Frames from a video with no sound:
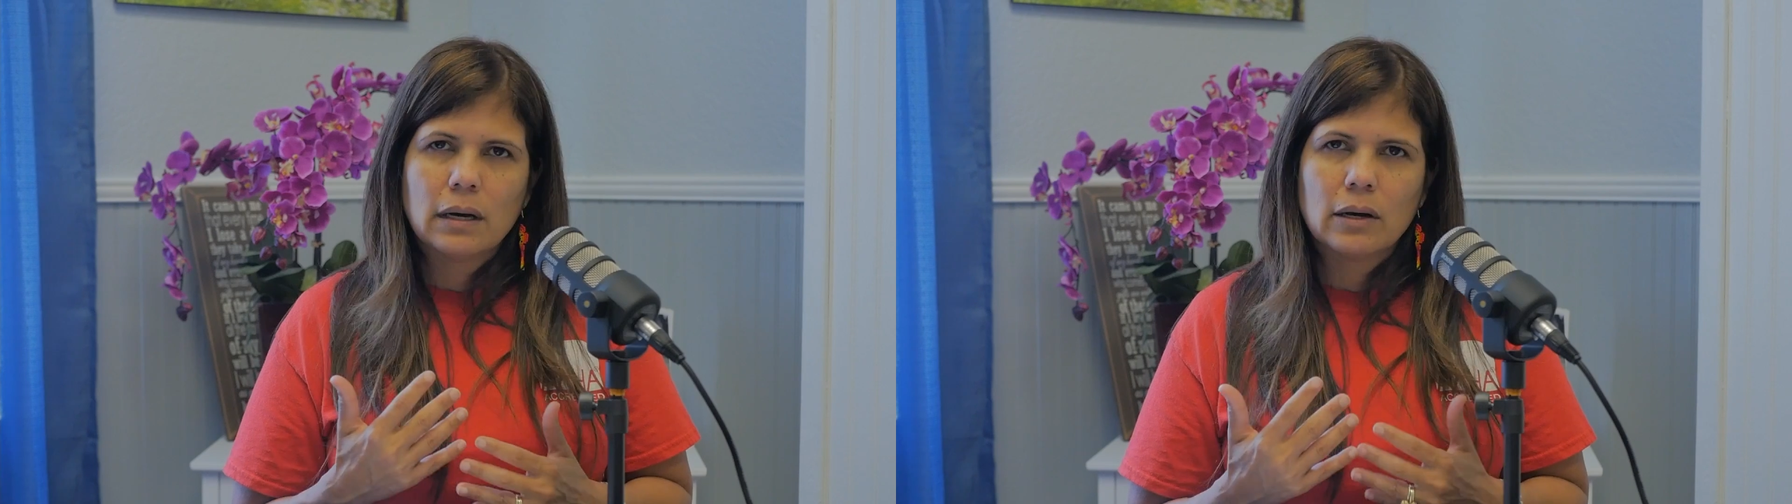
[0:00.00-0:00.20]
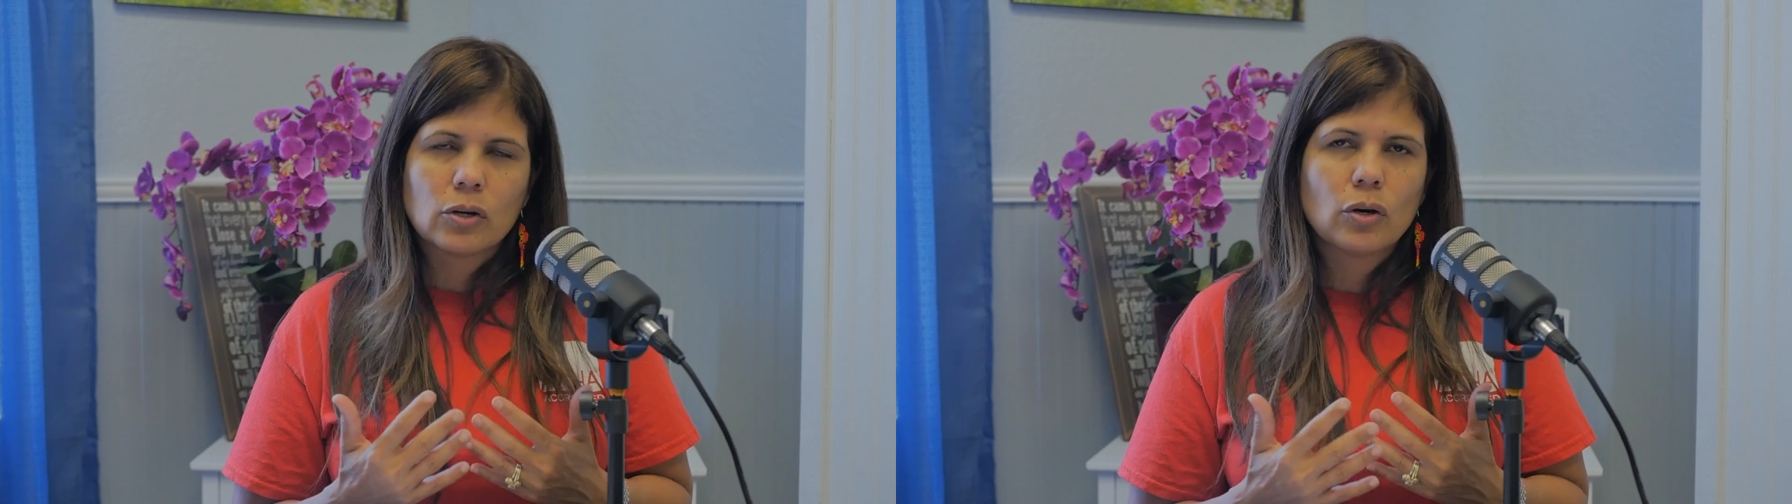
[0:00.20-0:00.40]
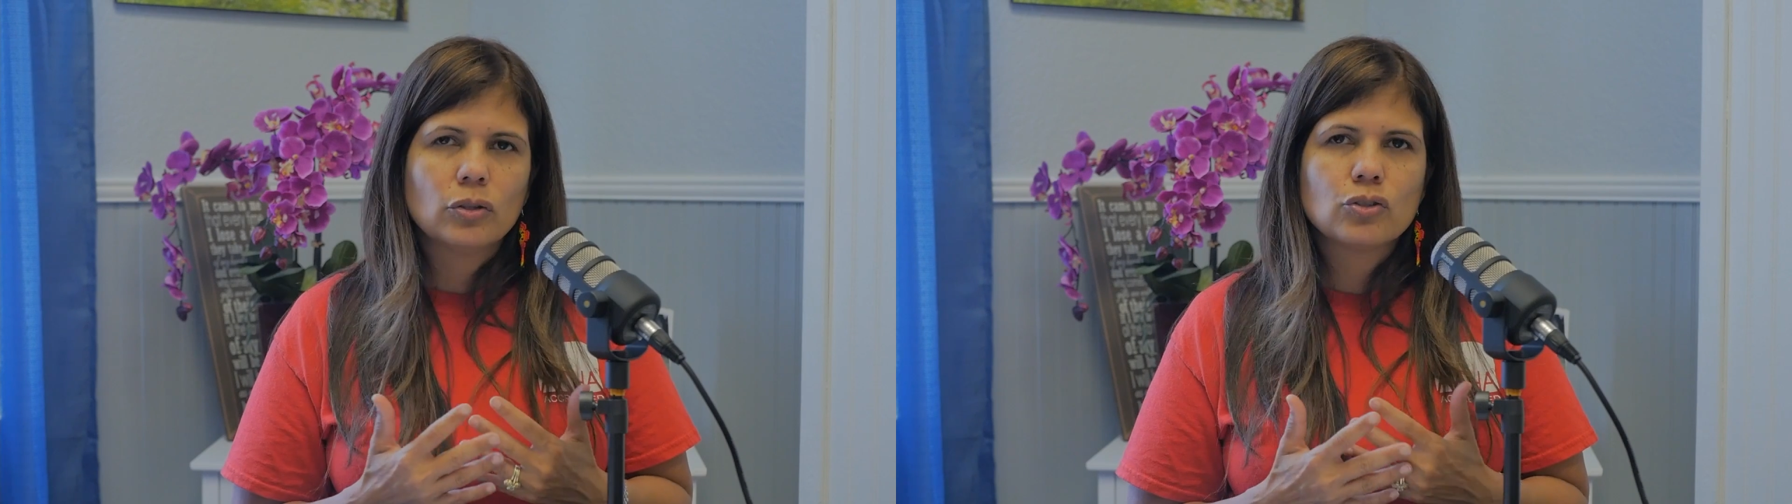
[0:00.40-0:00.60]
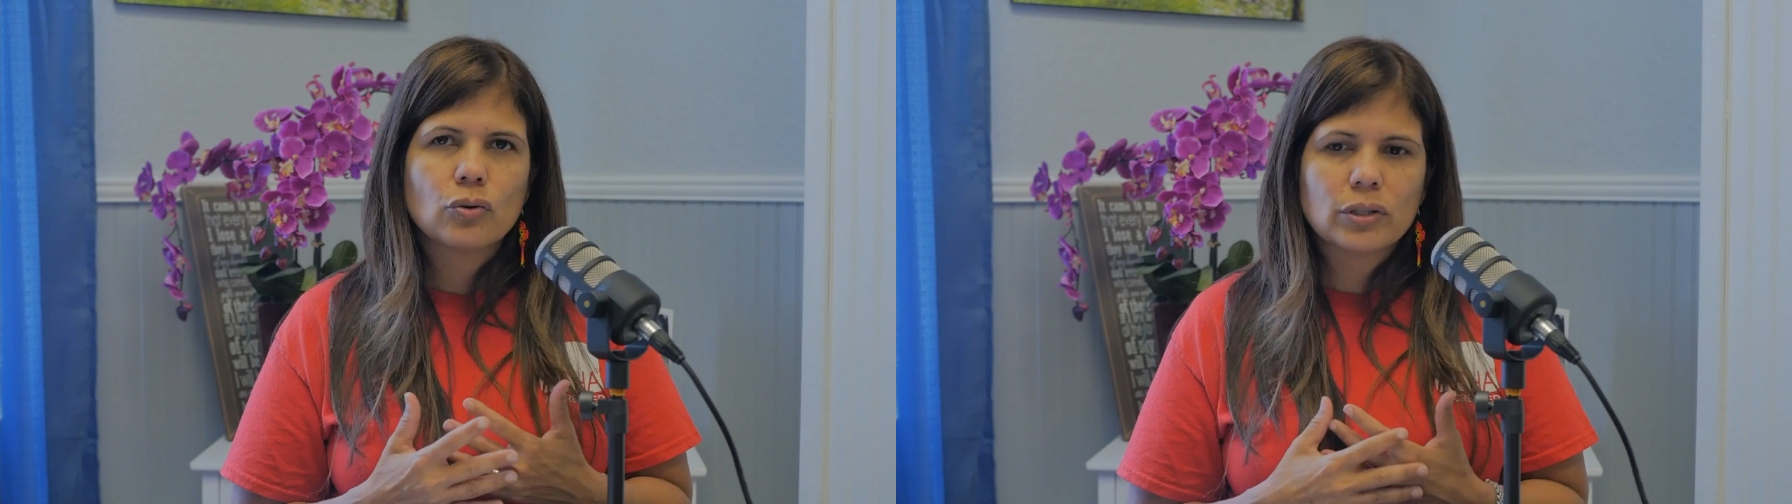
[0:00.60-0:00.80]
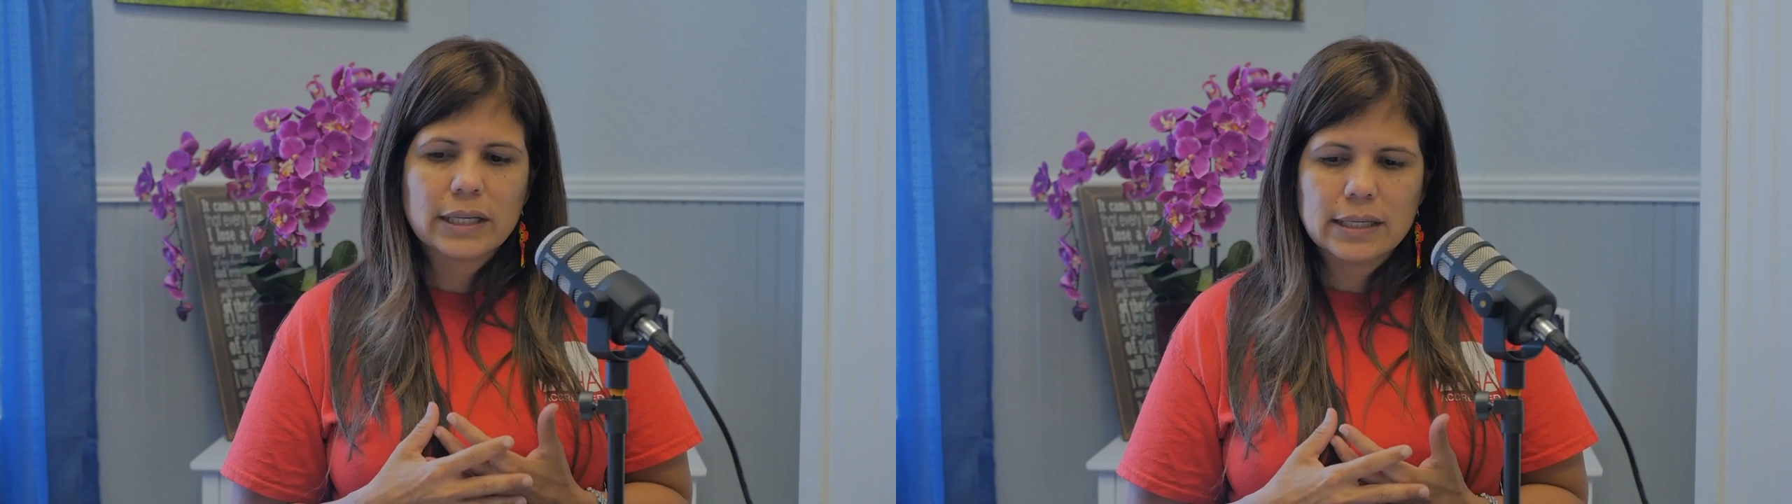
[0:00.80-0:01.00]

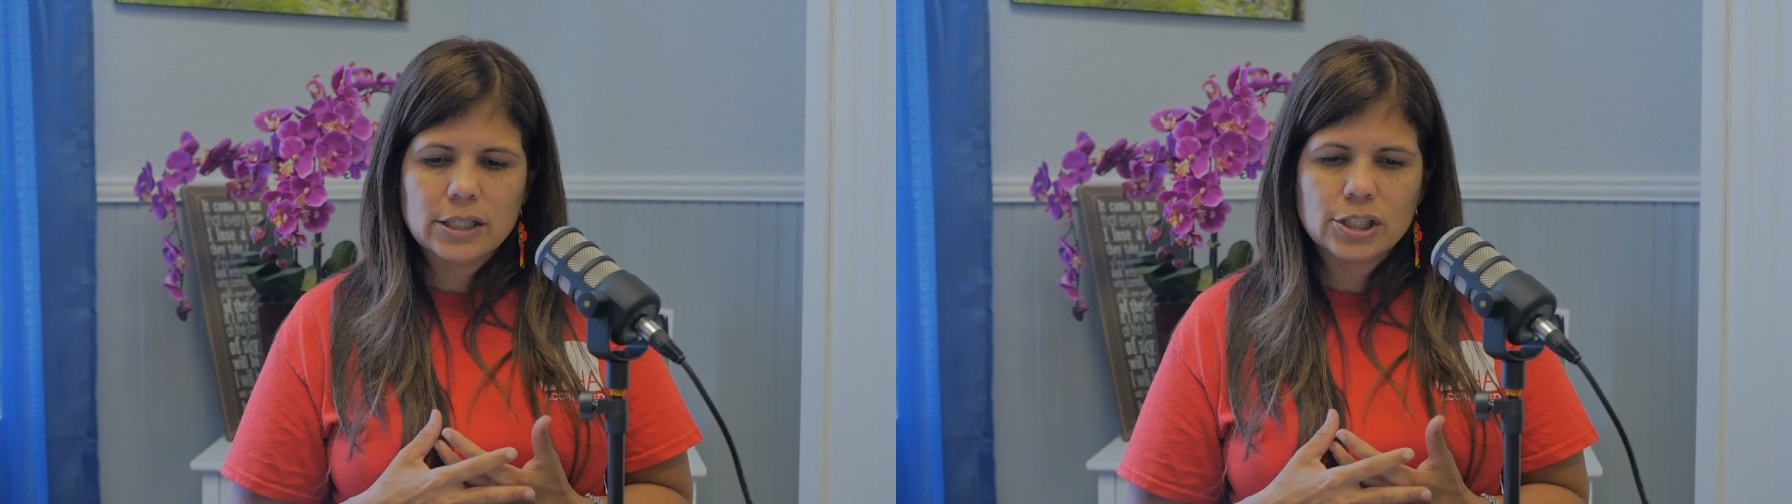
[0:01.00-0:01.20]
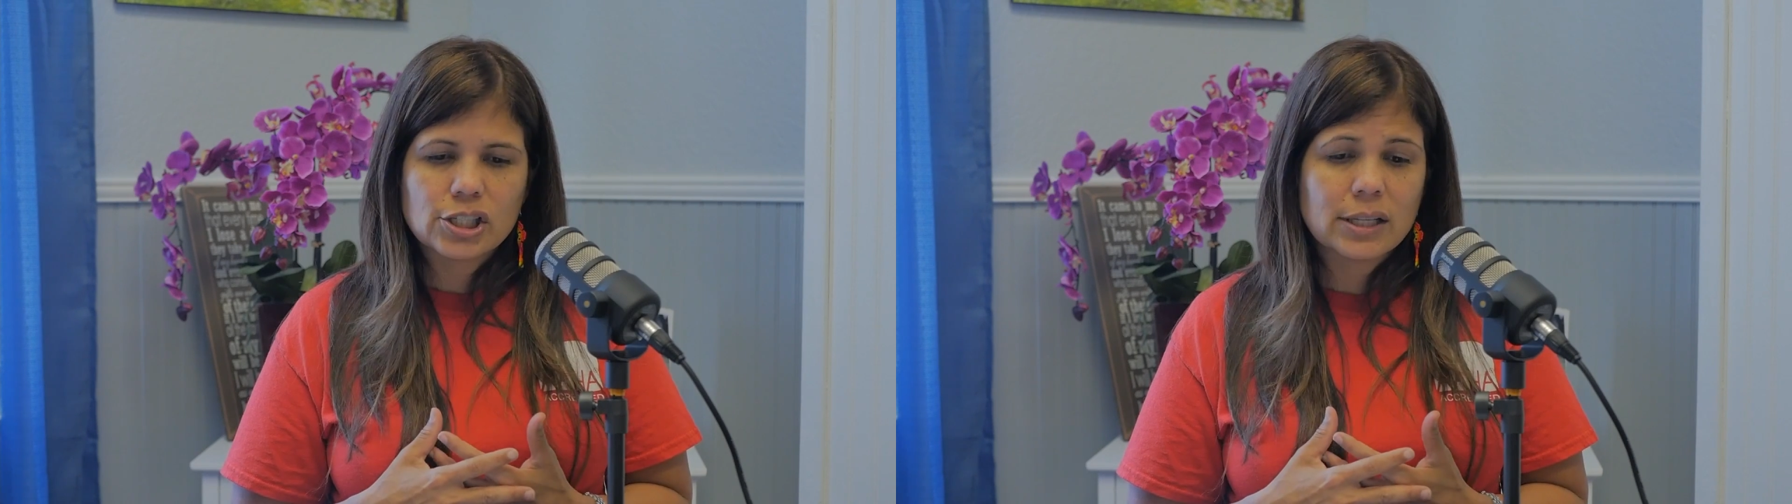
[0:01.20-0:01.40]
control the itch.